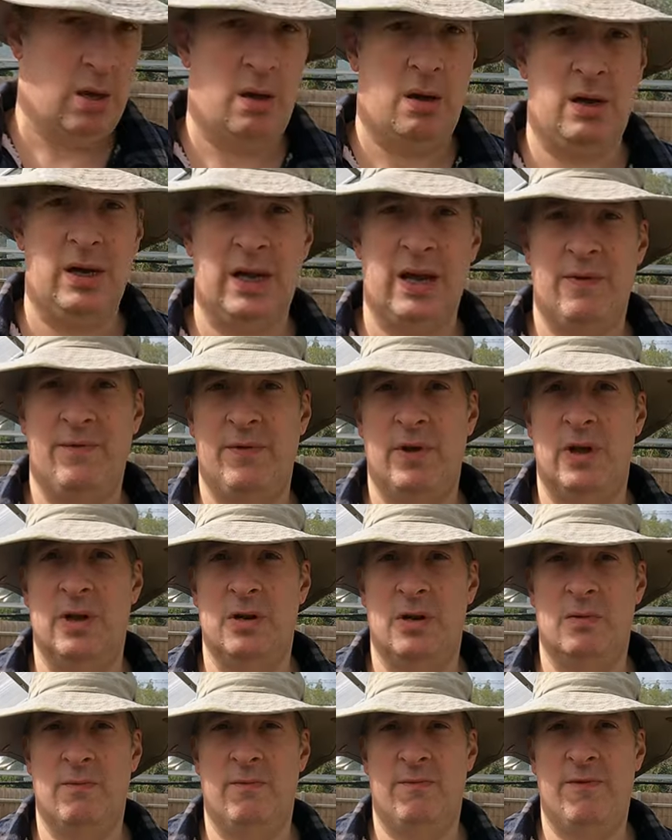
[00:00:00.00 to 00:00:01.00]
I have
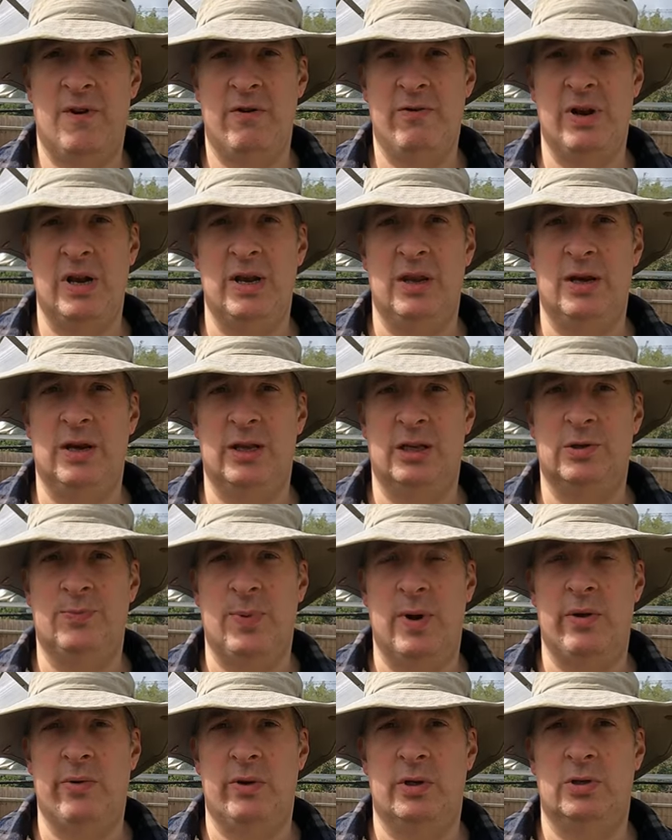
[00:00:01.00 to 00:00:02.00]
very little
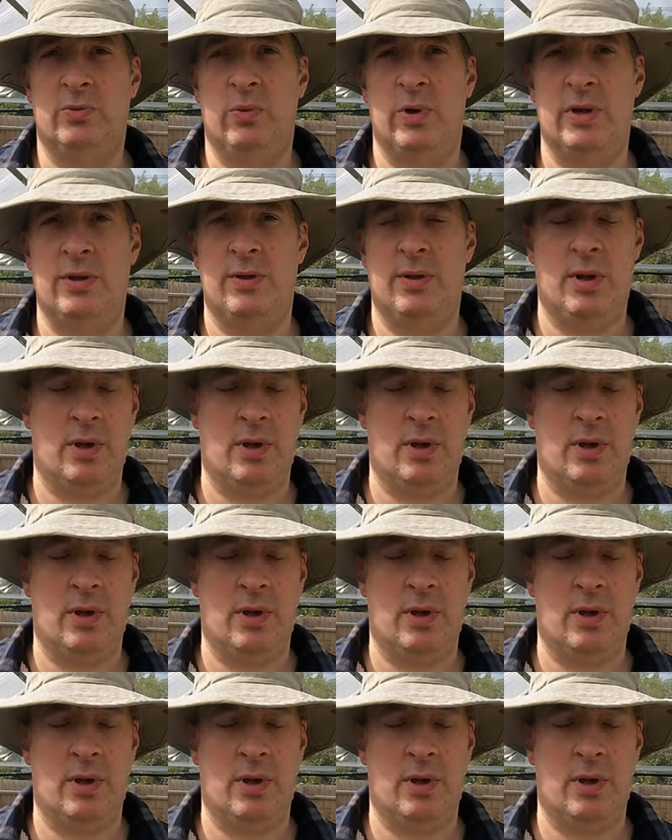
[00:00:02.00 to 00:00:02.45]
experience with